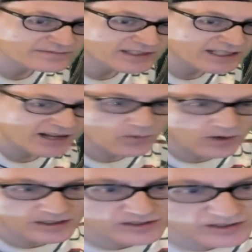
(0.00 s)
and I
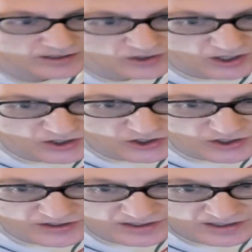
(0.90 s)
watched the
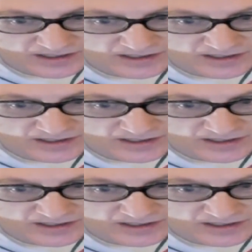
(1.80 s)
Chargers.